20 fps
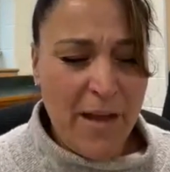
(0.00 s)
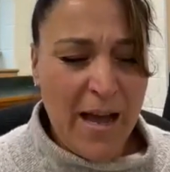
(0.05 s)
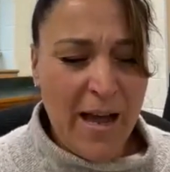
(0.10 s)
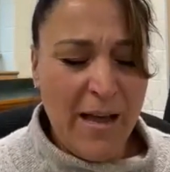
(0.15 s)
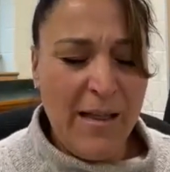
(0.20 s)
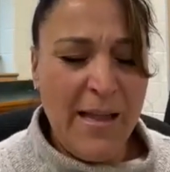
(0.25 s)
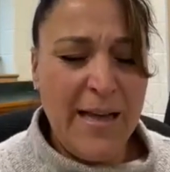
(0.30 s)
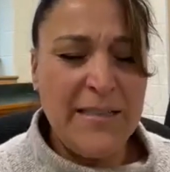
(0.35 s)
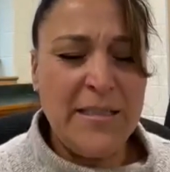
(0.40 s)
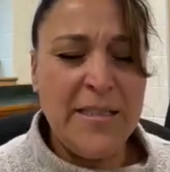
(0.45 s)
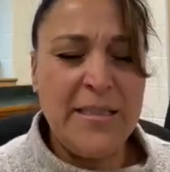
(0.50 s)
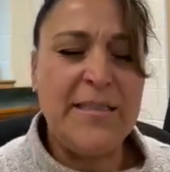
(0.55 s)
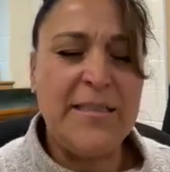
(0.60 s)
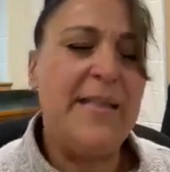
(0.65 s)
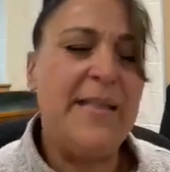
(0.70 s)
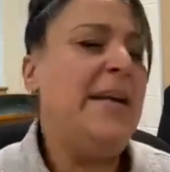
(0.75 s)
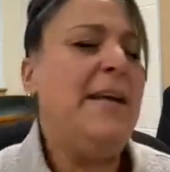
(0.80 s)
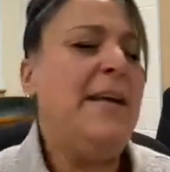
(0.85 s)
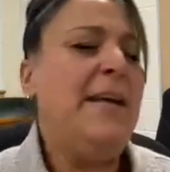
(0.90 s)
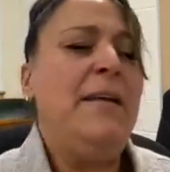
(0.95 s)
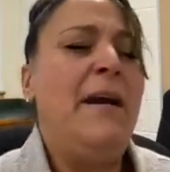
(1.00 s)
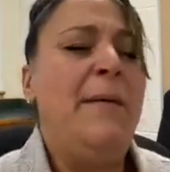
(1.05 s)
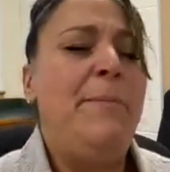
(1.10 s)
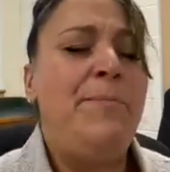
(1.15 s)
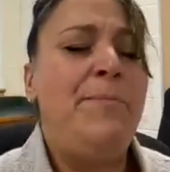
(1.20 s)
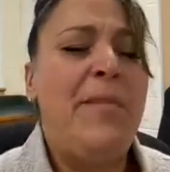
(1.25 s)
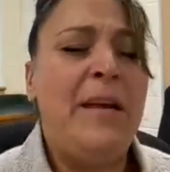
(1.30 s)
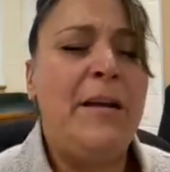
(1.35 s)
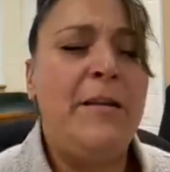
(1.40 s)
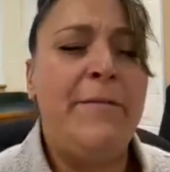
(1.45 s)
I like to say I
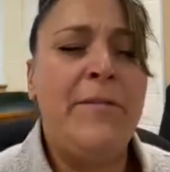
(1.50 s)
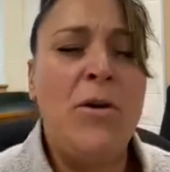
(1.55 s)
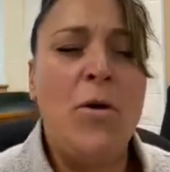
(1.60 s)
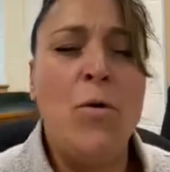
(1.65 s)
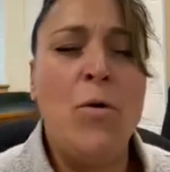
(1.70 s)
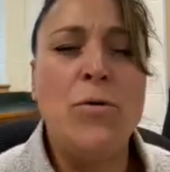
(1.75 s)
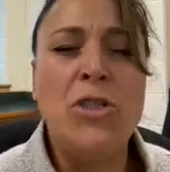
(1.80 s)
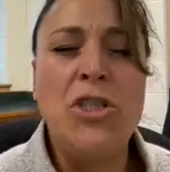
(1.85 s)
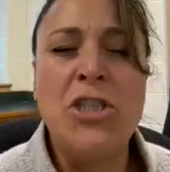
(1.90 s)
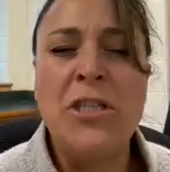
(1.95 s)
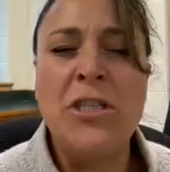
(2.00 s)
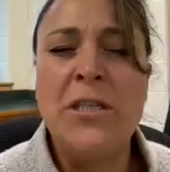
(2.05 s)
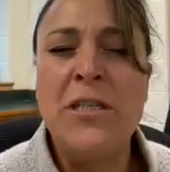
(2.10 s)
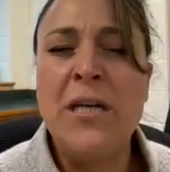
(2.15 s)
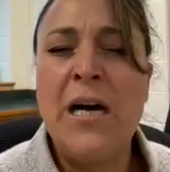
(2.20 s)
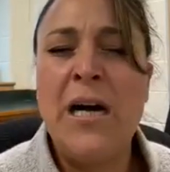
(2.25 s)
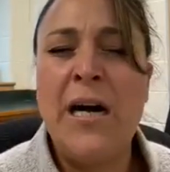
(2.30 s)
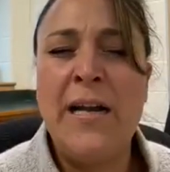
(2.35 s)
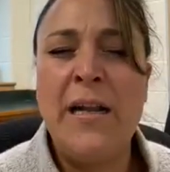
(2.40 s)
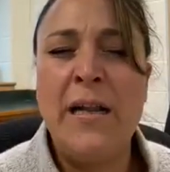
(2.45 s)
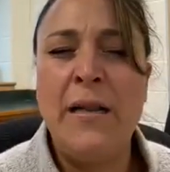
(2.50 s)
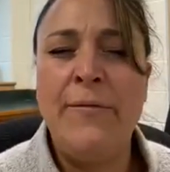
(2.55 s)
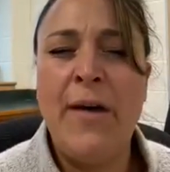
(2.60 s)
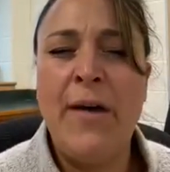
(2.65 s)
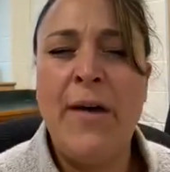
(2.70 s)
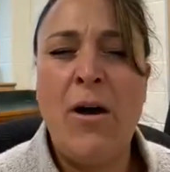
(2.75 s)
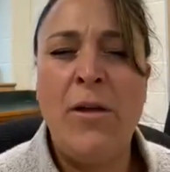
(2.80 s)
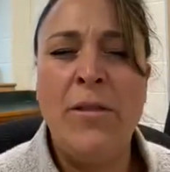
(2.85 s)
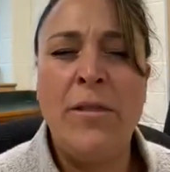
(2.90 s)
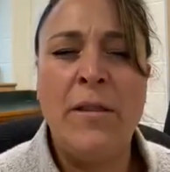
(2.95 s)
think of an ocean tide. I live
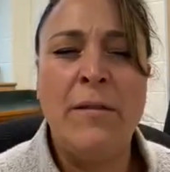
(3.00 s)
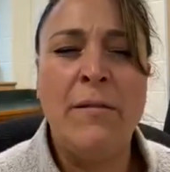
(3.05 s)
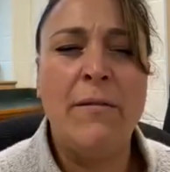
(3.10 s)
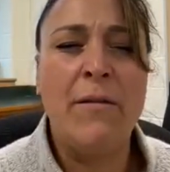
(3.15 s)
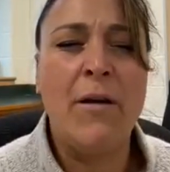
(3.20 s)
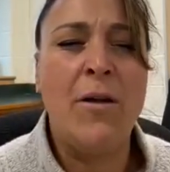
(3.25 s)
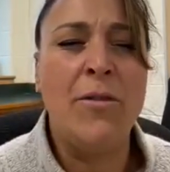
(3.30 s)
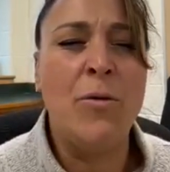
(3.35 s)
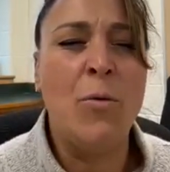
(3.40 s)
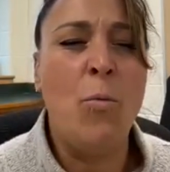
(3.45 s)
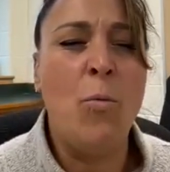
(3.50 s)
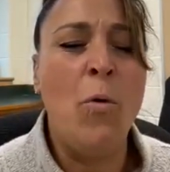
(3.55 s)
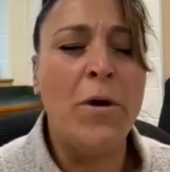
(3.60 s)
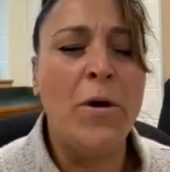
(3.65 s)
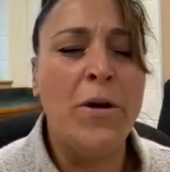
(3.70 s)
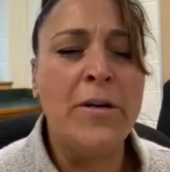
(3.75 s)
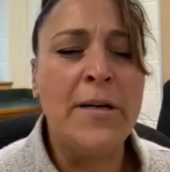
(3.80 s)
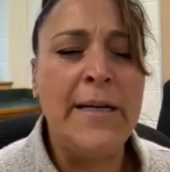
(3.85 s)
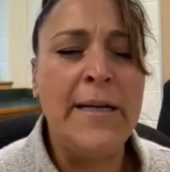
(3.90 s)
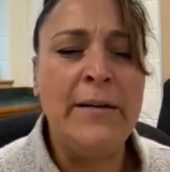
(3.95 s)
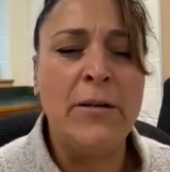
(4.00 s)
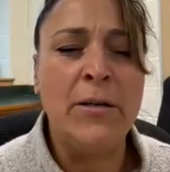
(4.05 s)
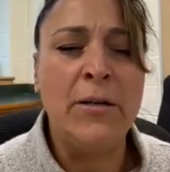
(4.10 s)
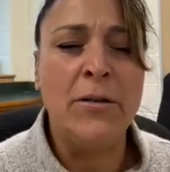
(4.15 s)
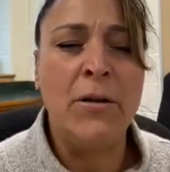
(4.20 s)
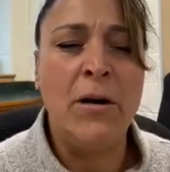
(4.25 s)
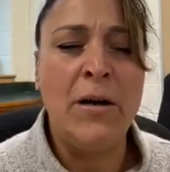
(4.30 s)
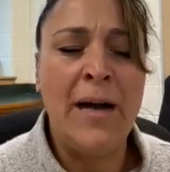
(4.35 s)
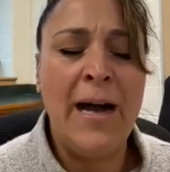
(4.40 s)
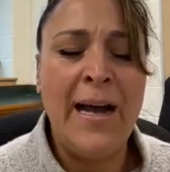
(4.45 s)
out on, on the water here
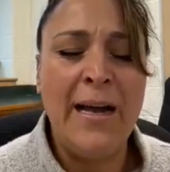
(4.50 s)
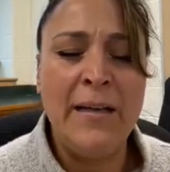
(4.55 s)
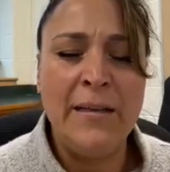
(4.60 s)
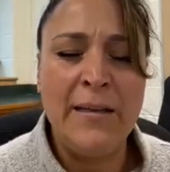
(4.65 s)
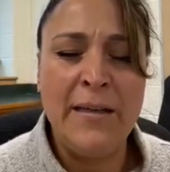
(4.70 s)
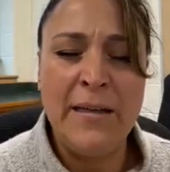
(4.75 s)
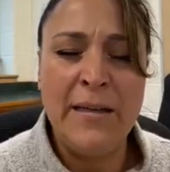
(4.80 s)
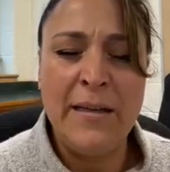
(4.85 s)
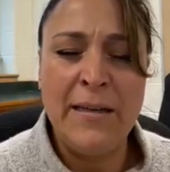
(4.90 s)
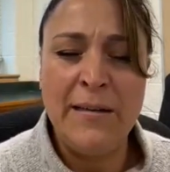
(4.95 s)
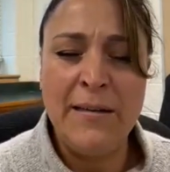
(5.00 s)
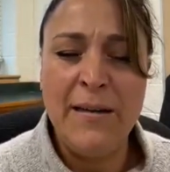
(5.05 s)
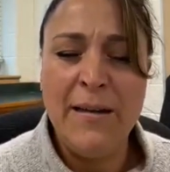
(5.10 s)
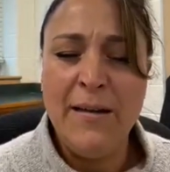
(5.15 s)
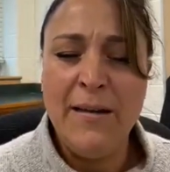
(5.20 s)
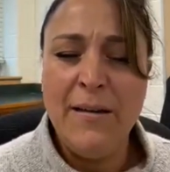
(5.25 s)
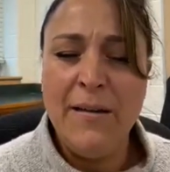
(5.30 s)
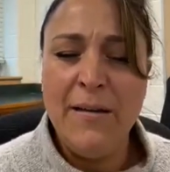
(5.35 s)
in Long Island, and